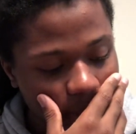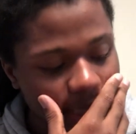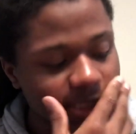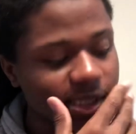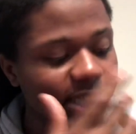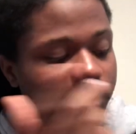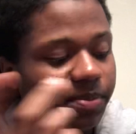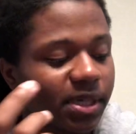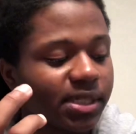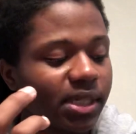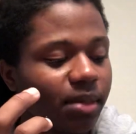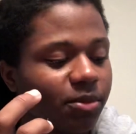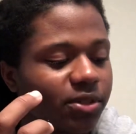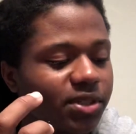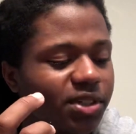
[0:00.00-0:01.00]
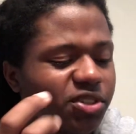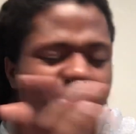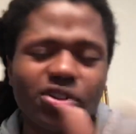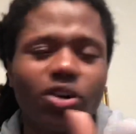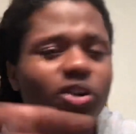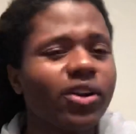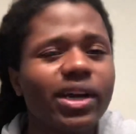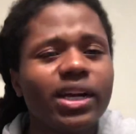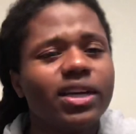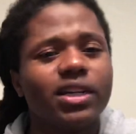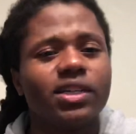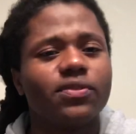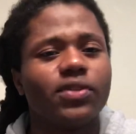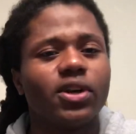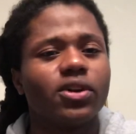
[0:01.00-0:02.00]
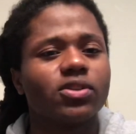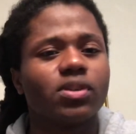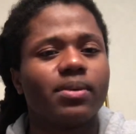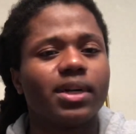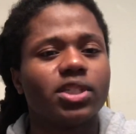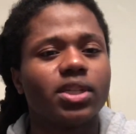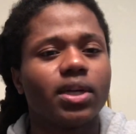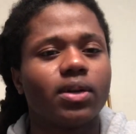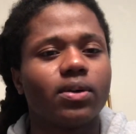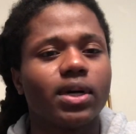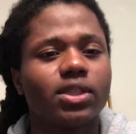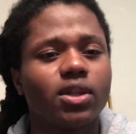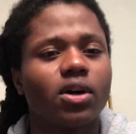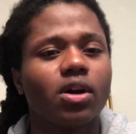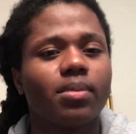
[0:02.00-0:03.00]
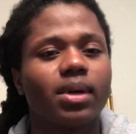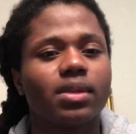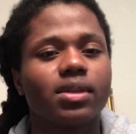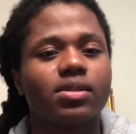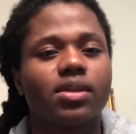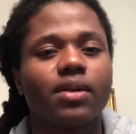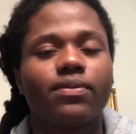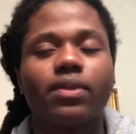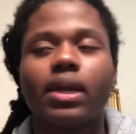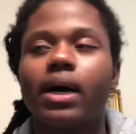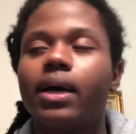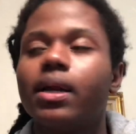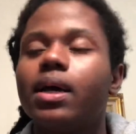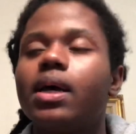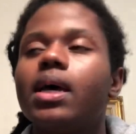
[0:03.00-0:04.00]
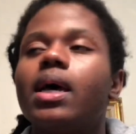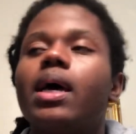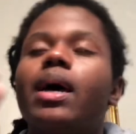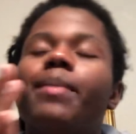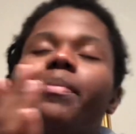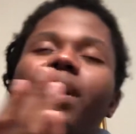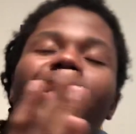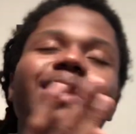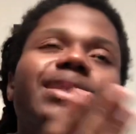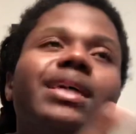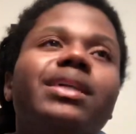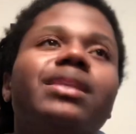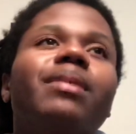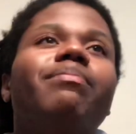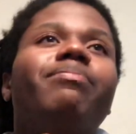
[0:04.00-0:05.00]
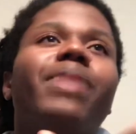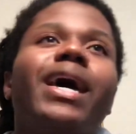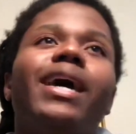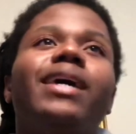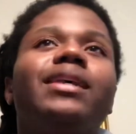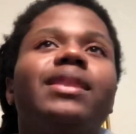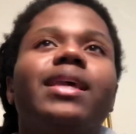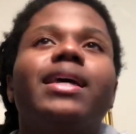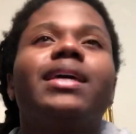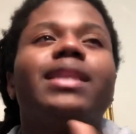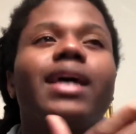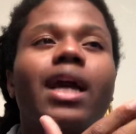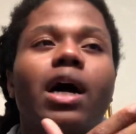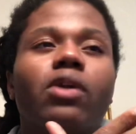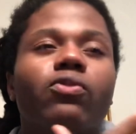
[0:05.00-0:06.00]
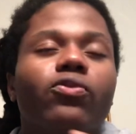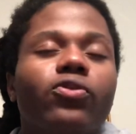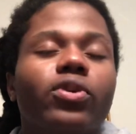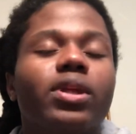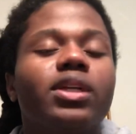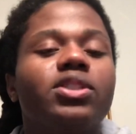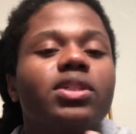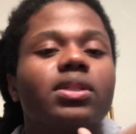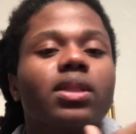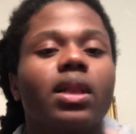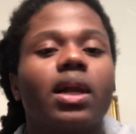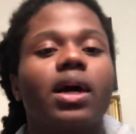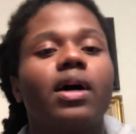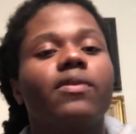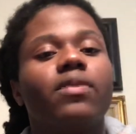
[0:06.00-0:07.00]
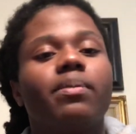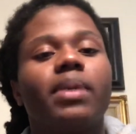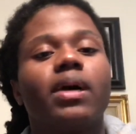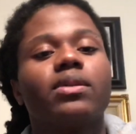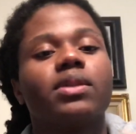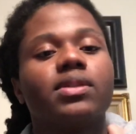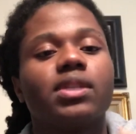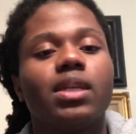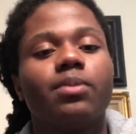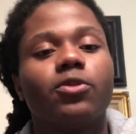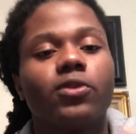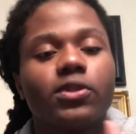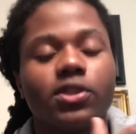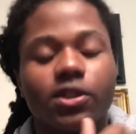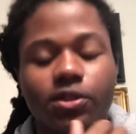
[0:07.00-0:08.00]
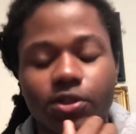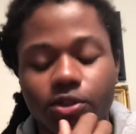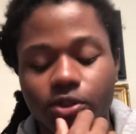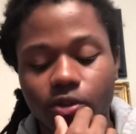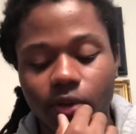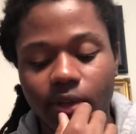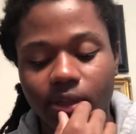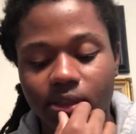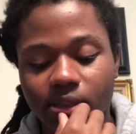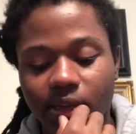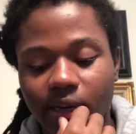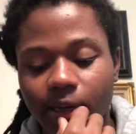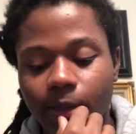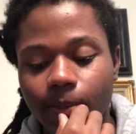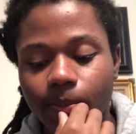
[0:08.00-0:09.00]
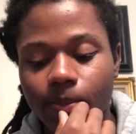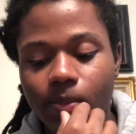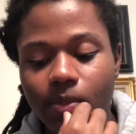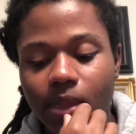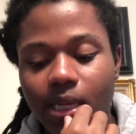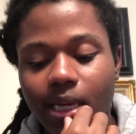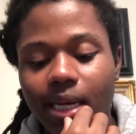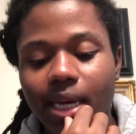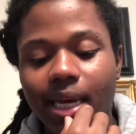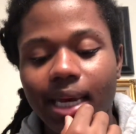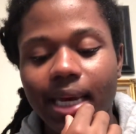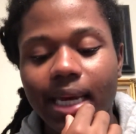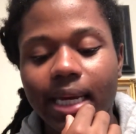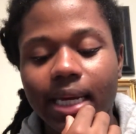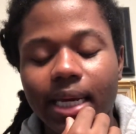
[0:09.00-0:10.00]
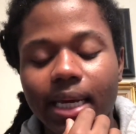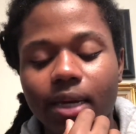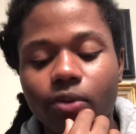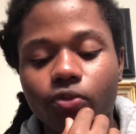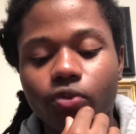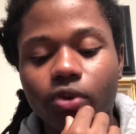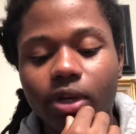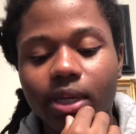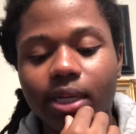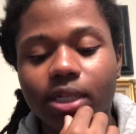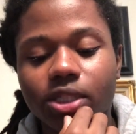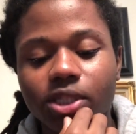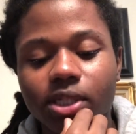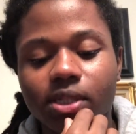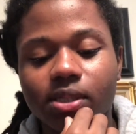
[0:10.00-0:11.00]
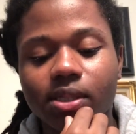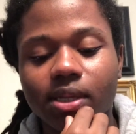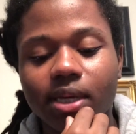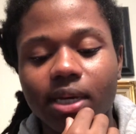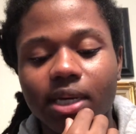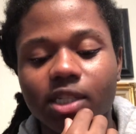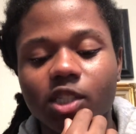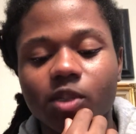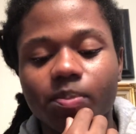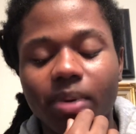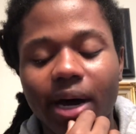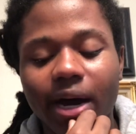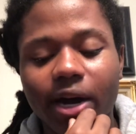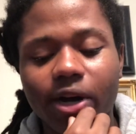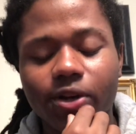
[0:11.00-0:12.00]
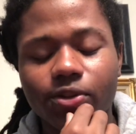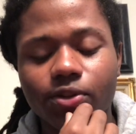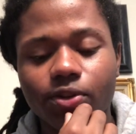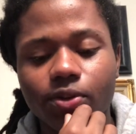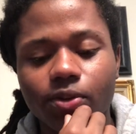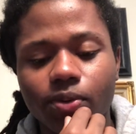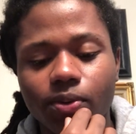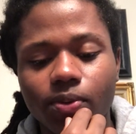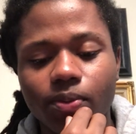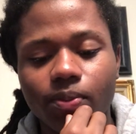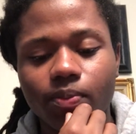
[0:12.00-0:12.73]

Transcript: 6-month semen retention, or any of these videos on my channel. I talk about this stuff a lot, but I think the main thing that I really just love about the semen retention streak is that it really just inspires you